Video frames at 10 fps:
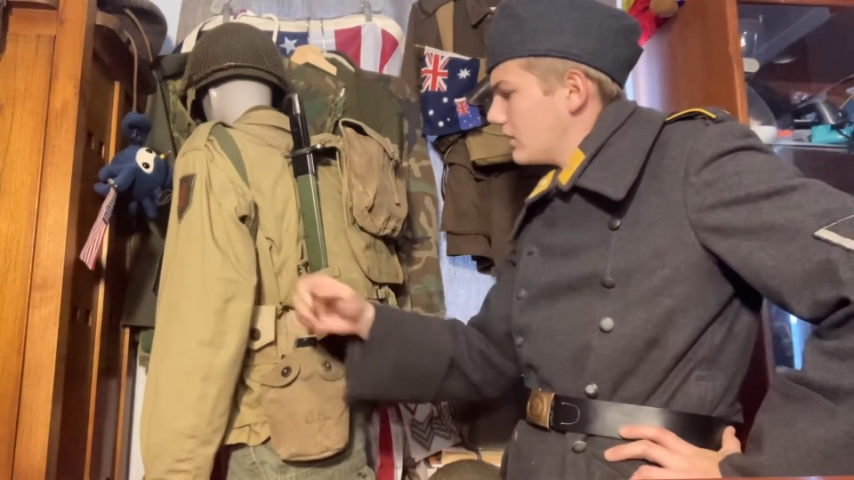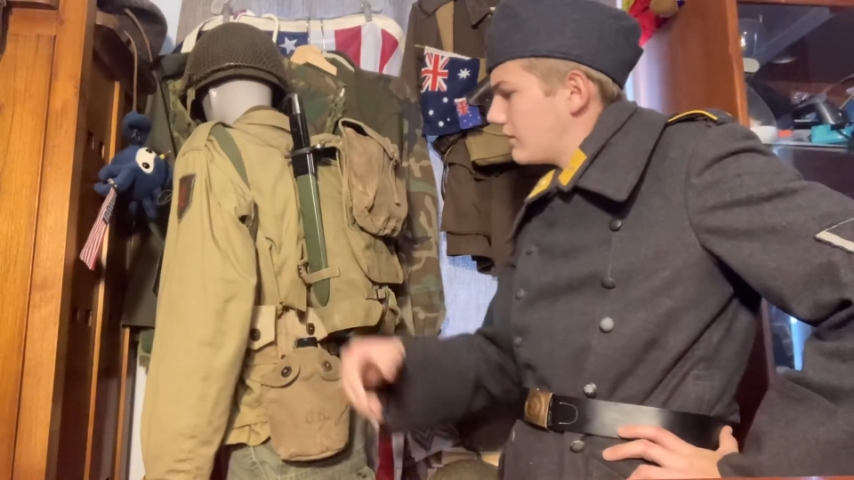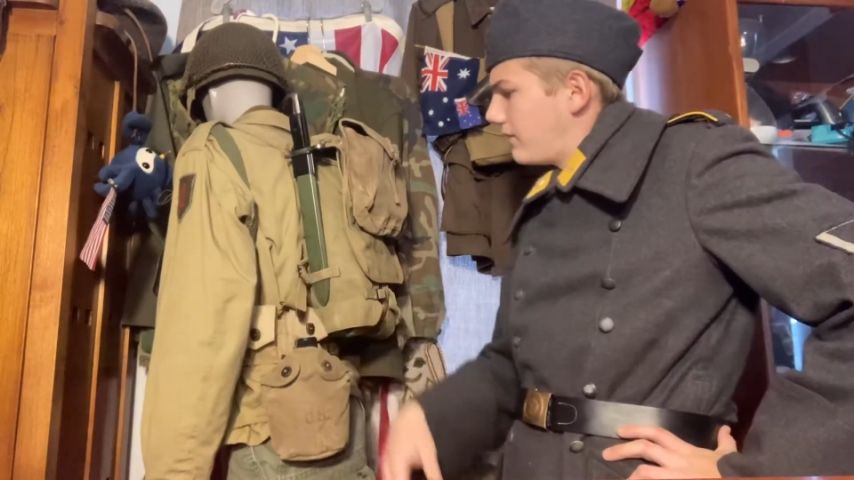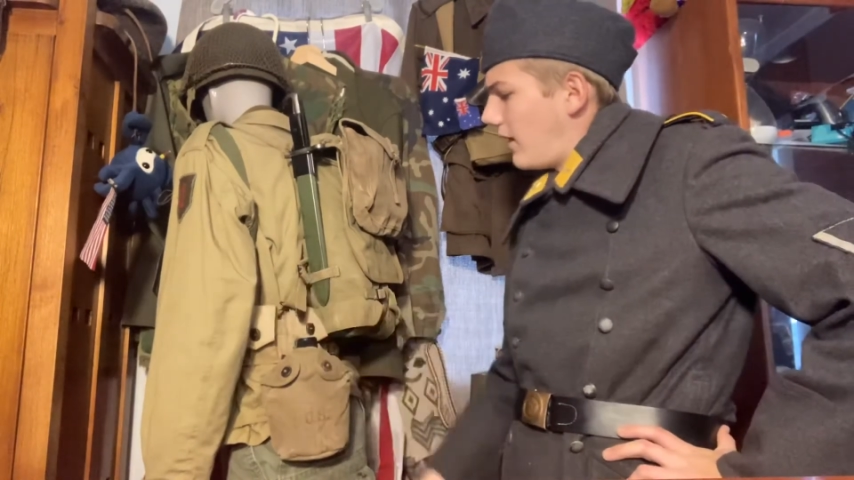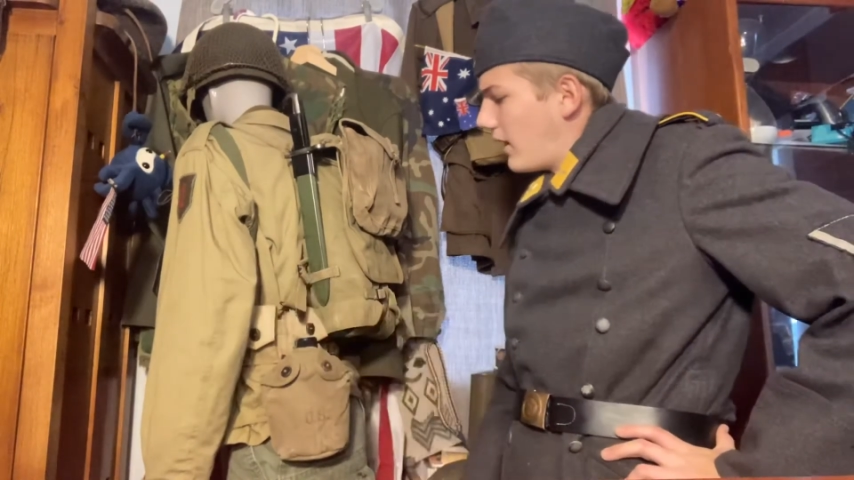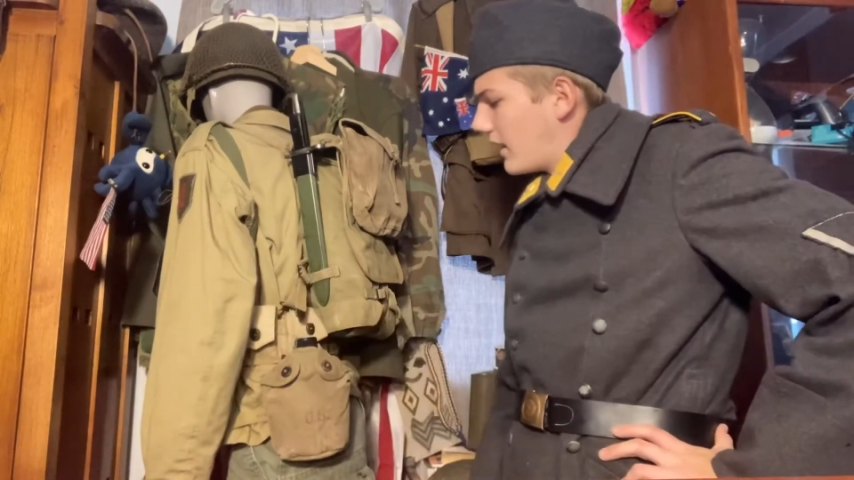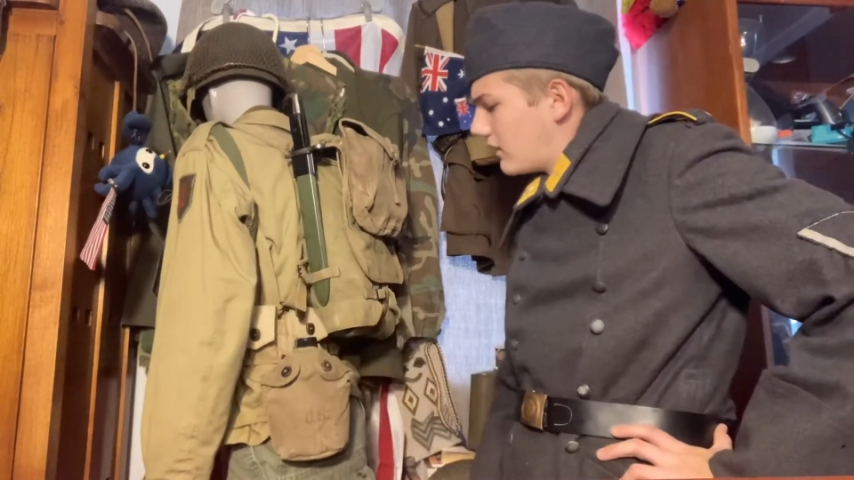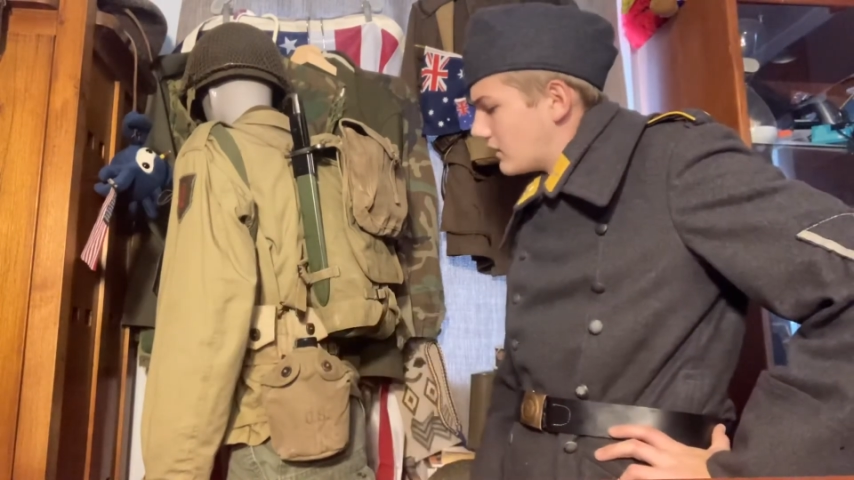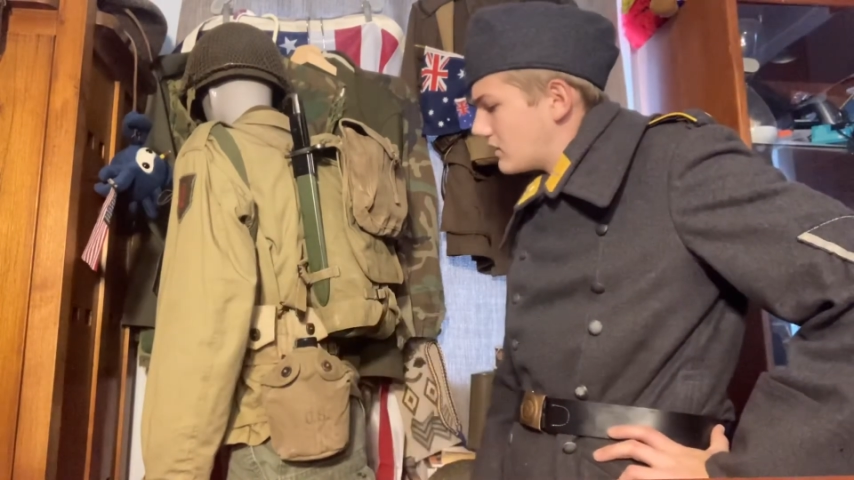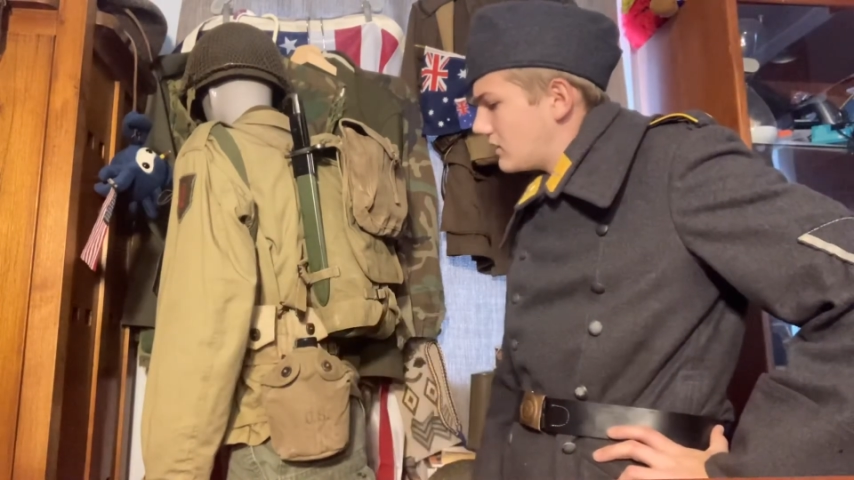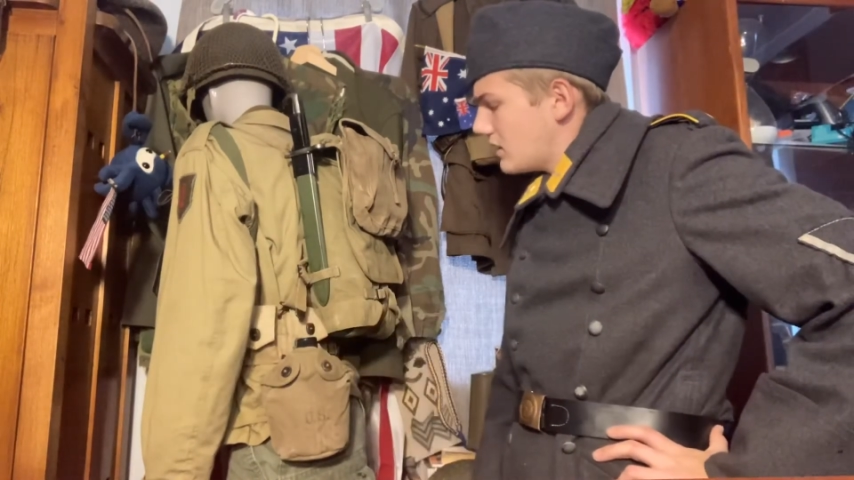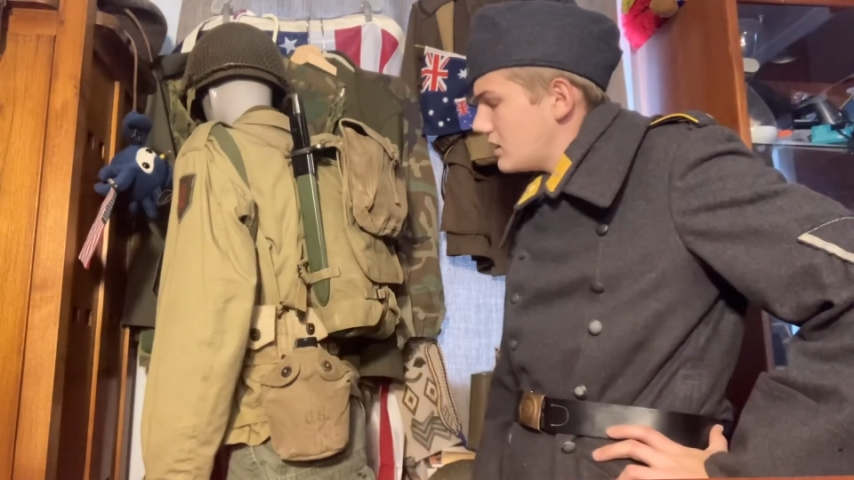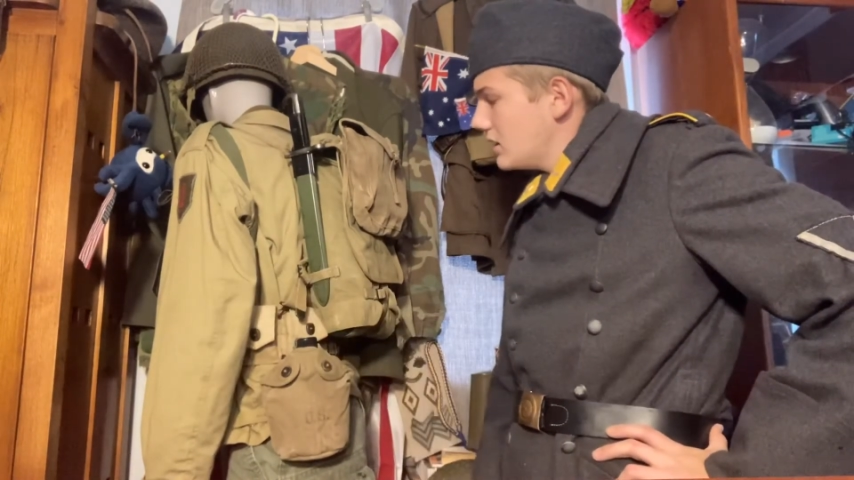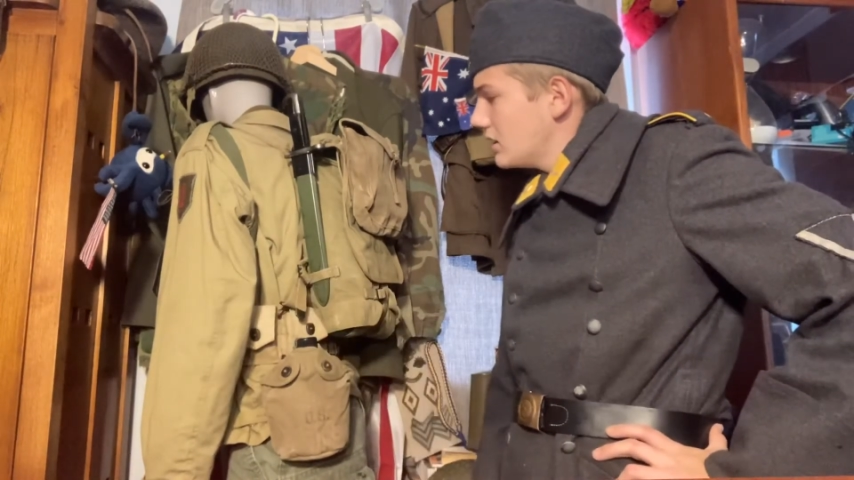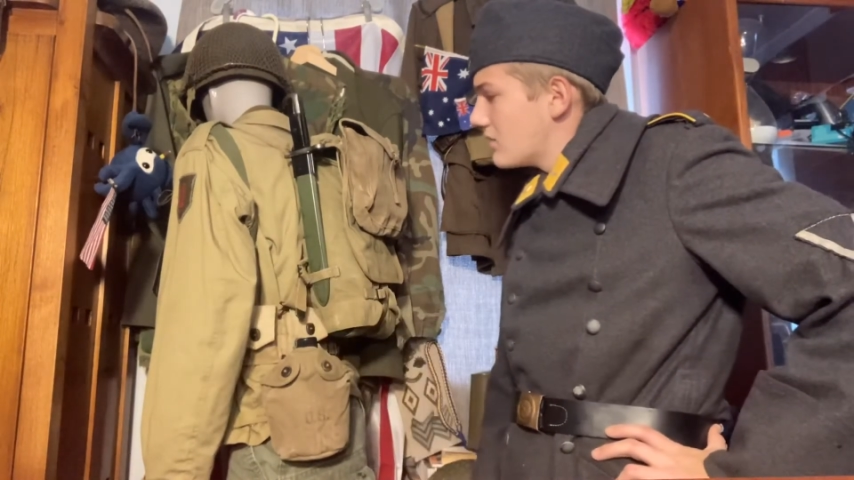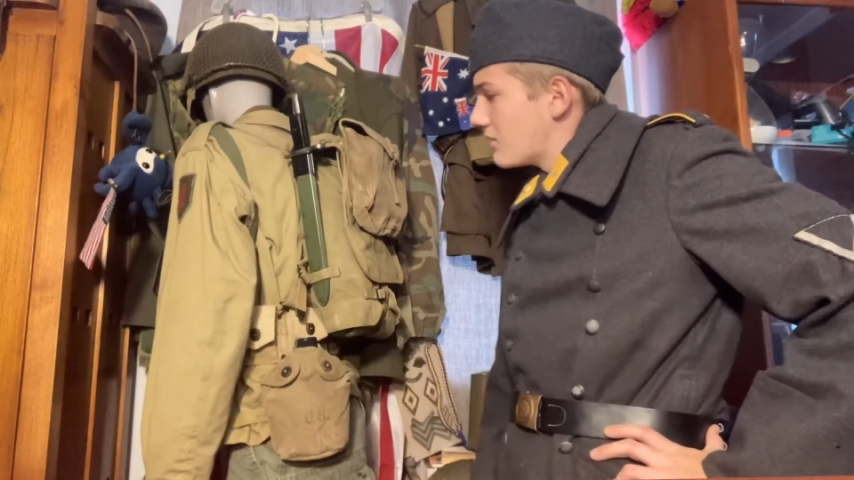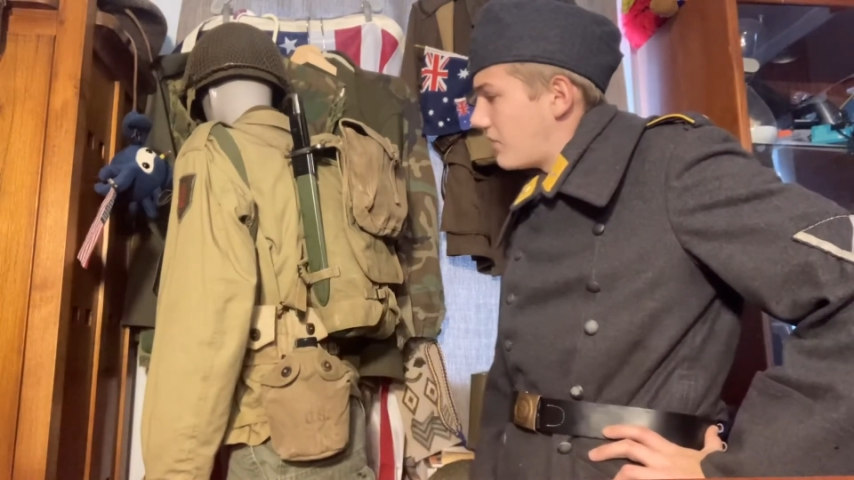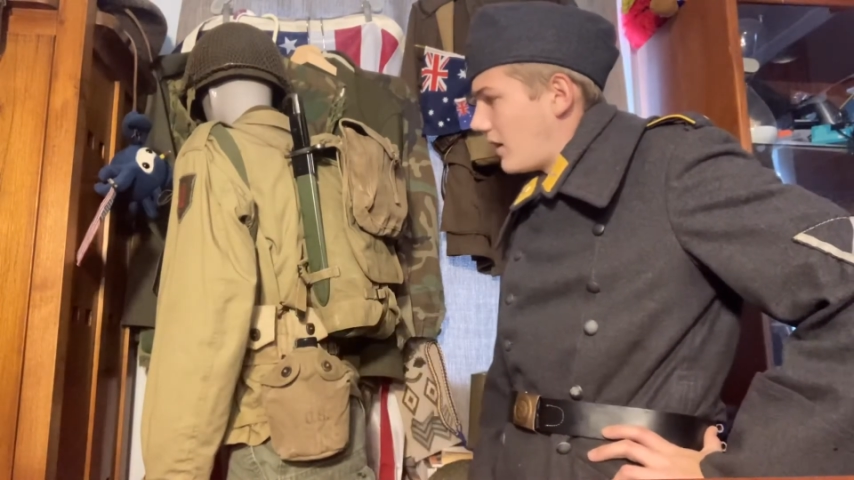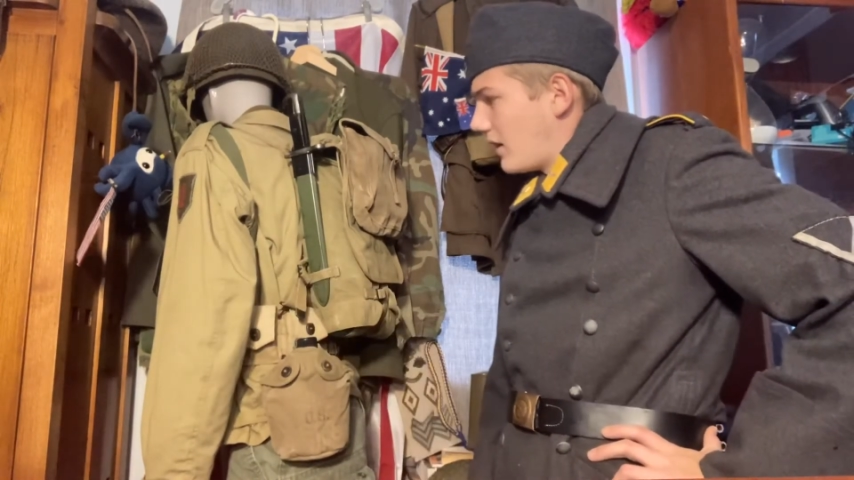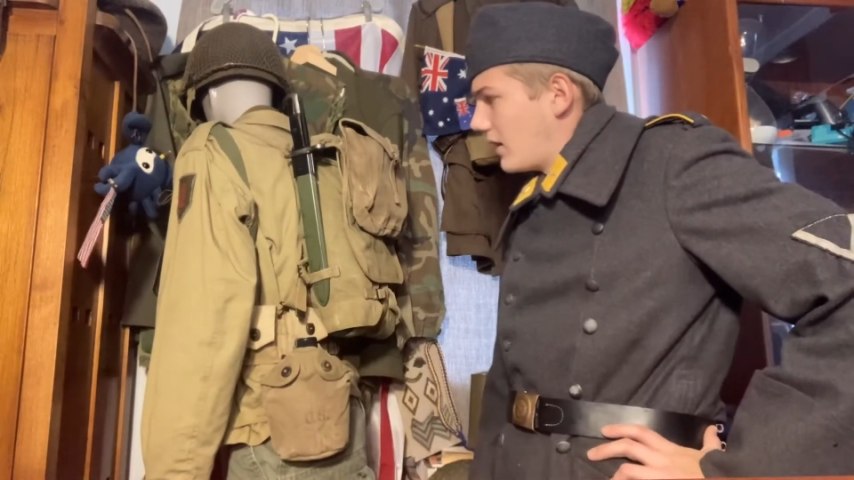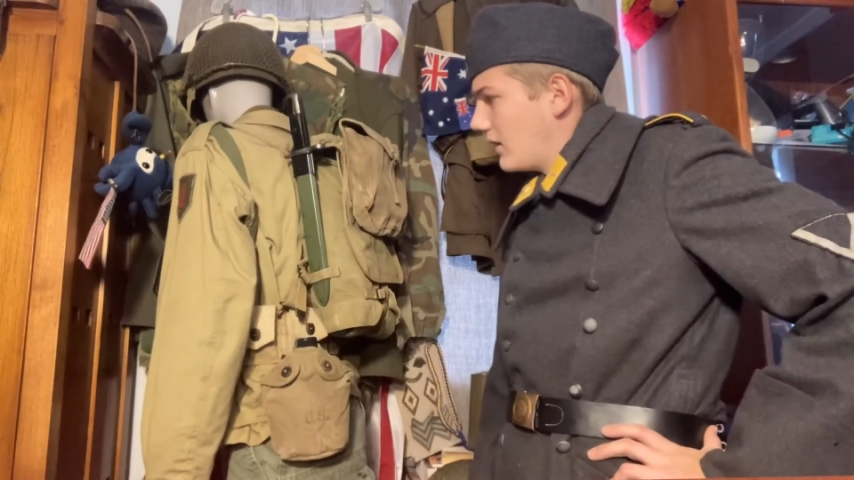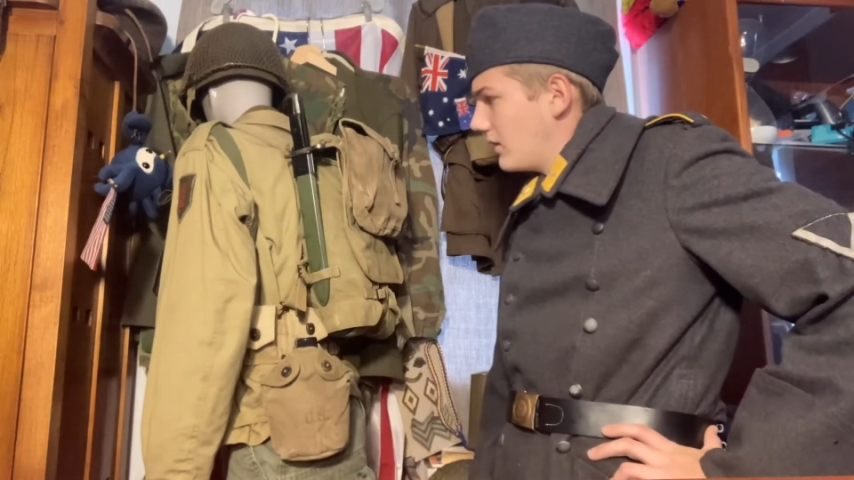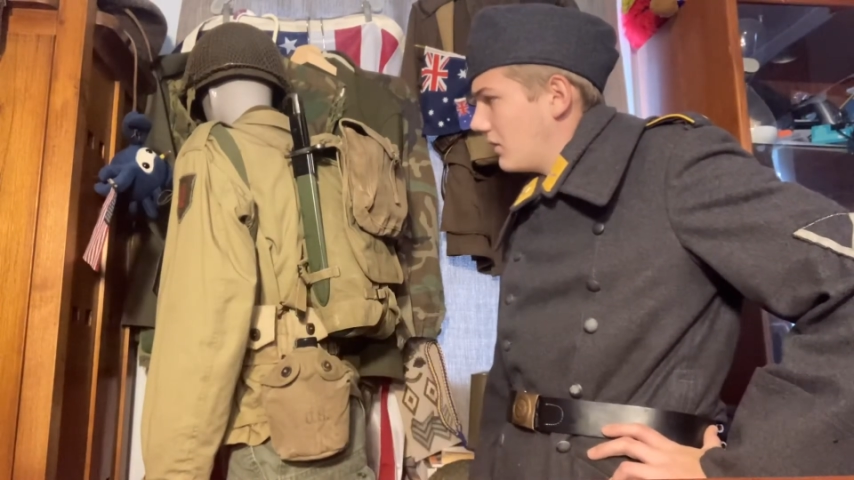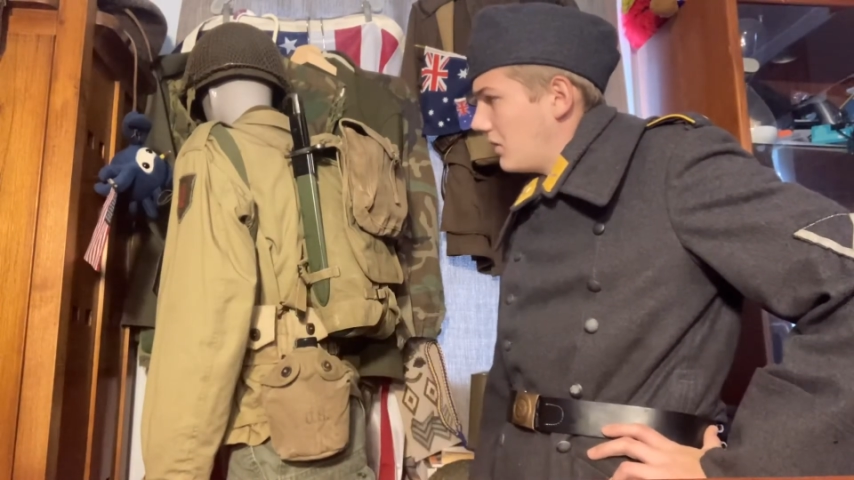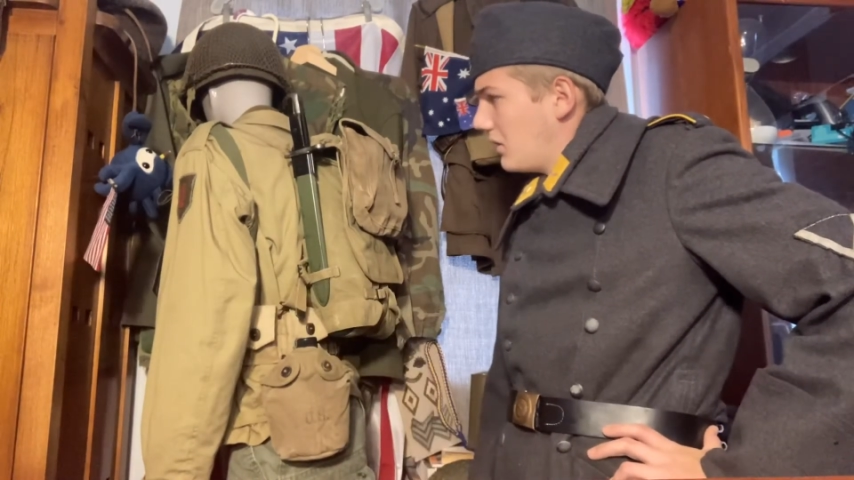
is fine. The stitching is fine.